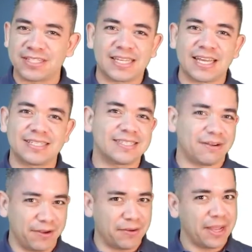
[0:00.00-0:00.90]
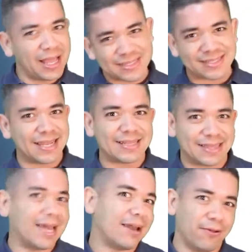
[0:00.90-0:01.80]
just get a stereo
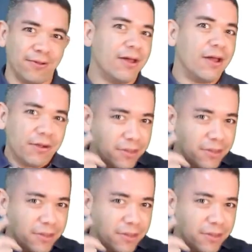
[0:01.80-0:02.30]
headset that'll,